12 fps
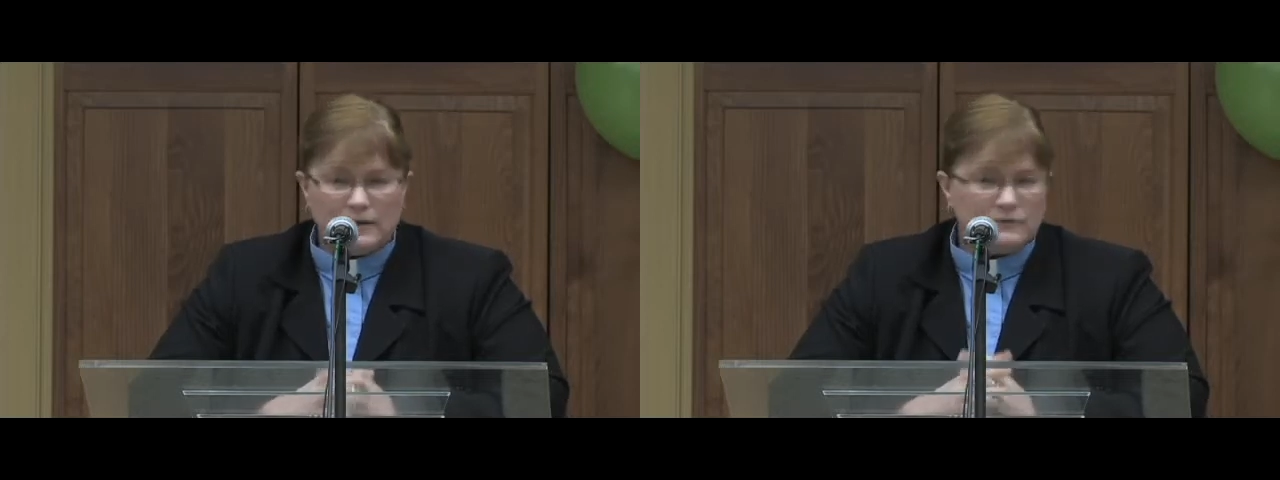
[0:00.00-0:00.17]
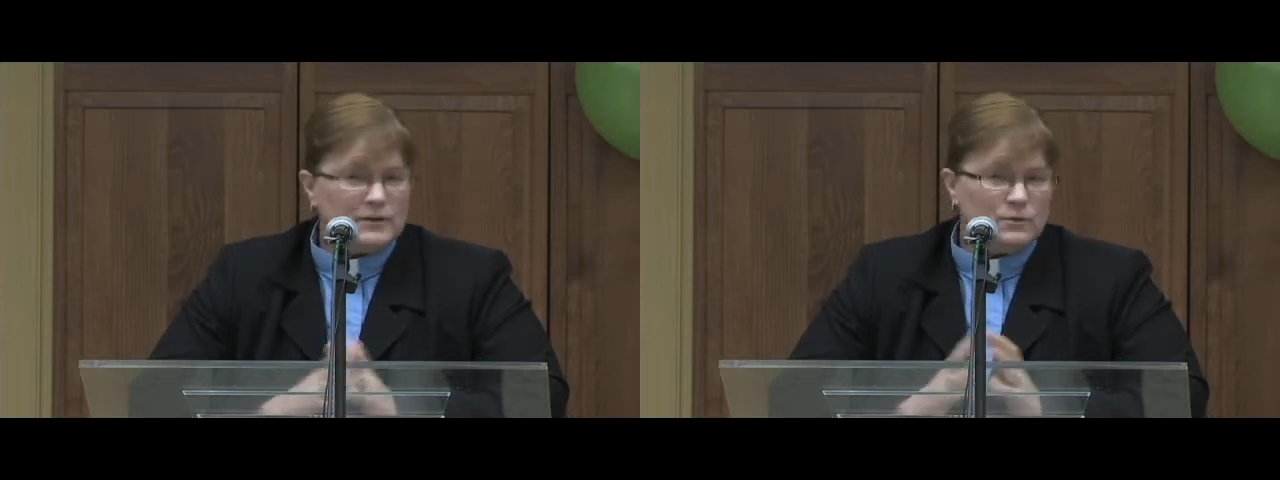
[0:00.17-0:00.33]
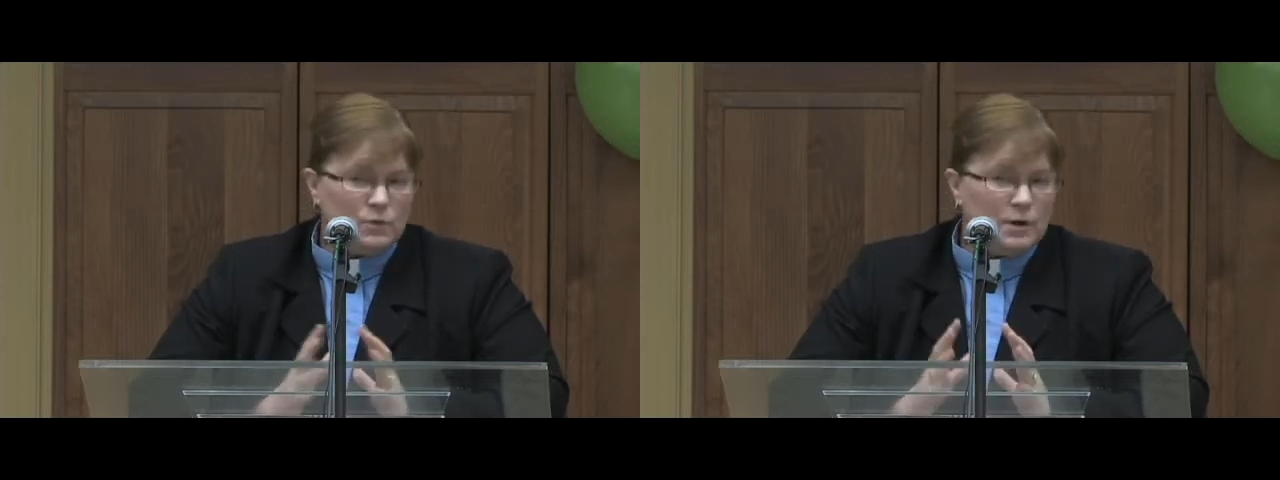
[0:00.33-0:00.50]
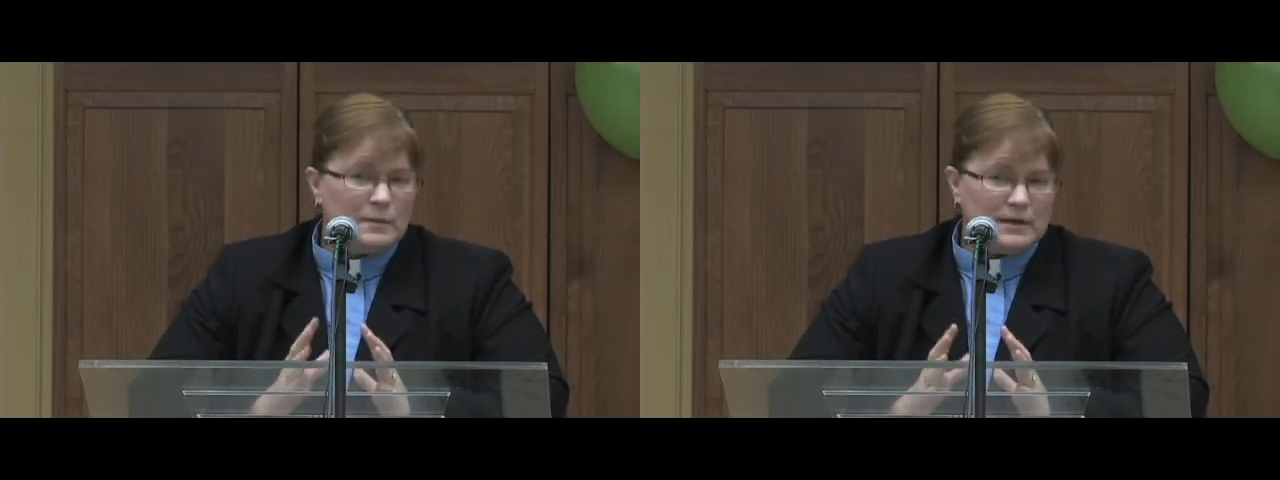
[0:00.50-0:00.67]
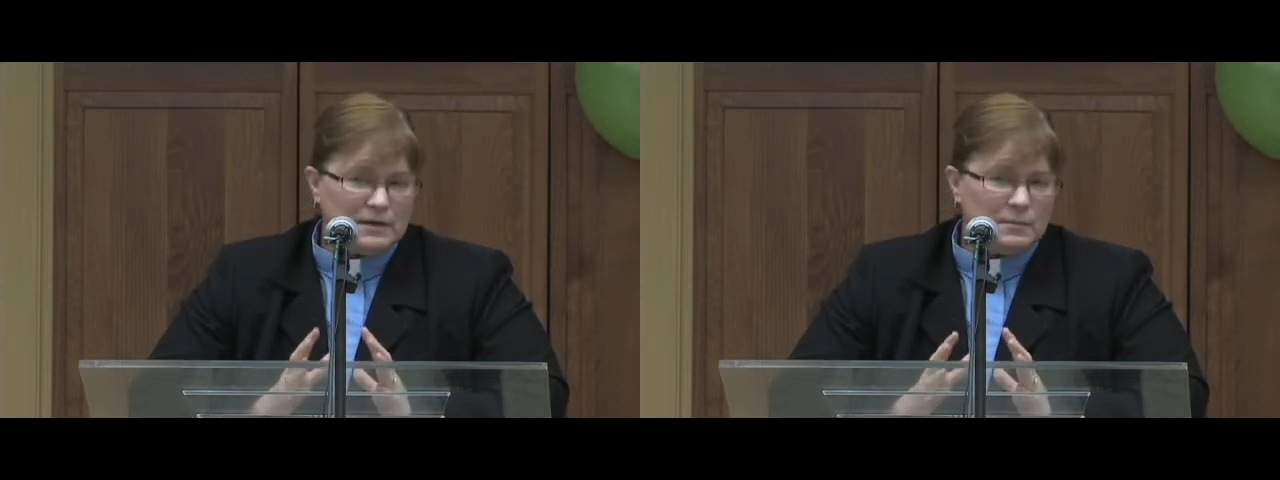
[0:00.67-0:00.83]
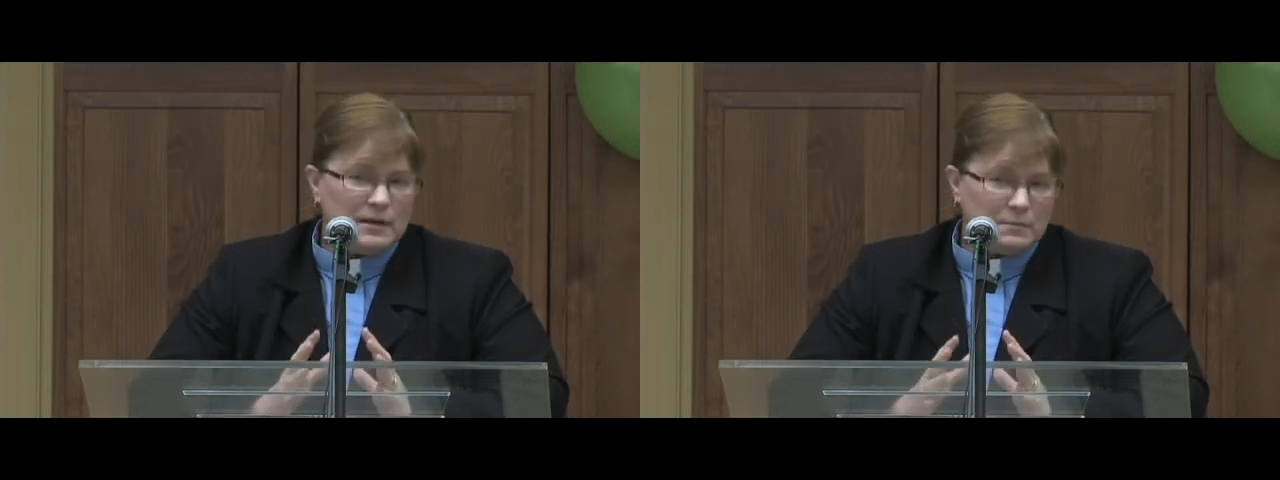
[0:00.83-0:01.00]
every
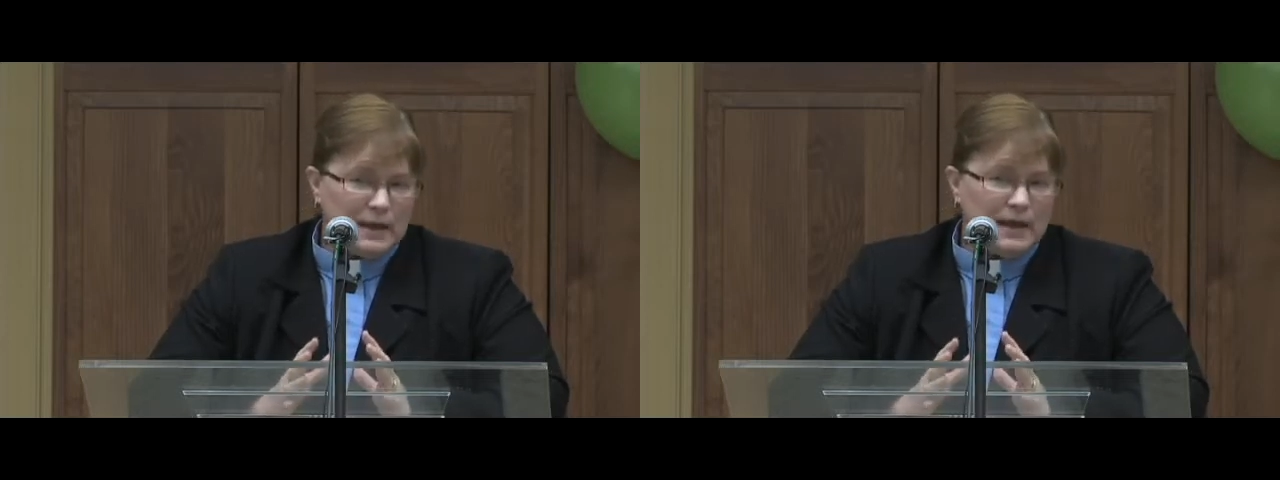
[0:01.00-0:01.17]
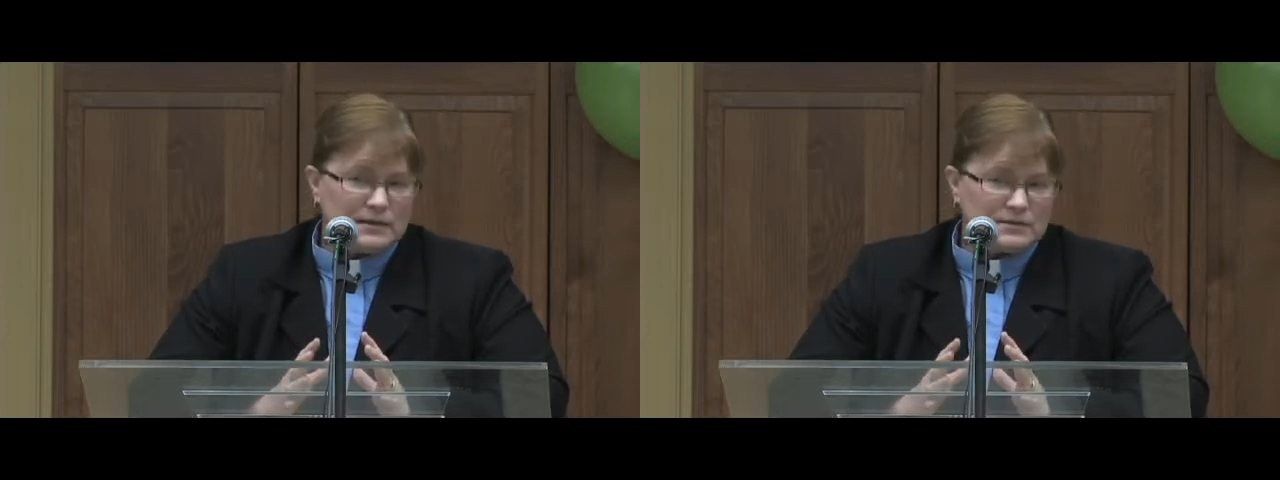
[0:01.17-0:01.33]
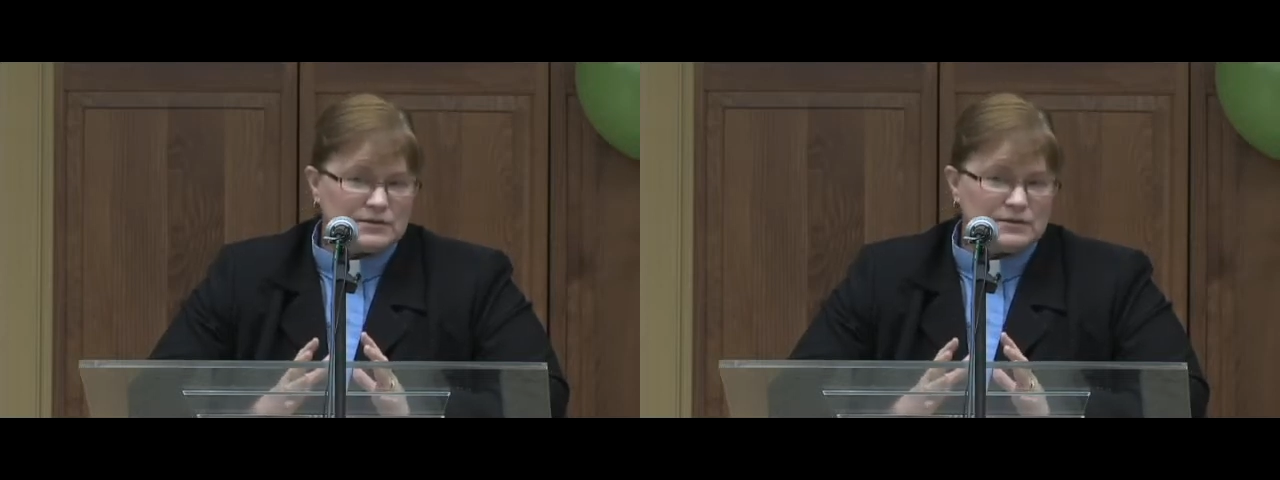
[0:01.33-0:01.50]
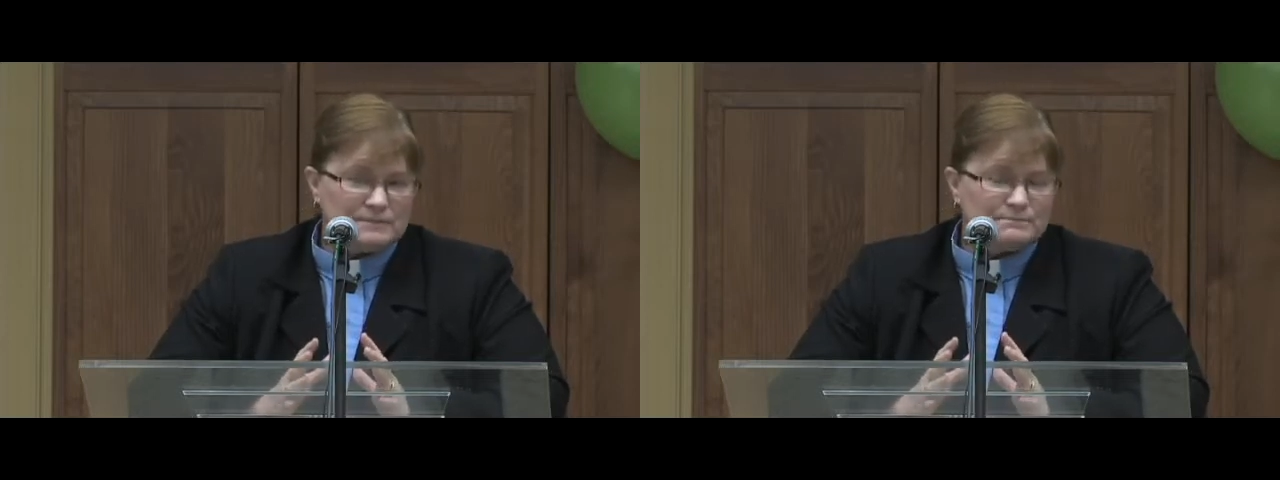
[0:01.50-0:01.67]
woman to be a pastor.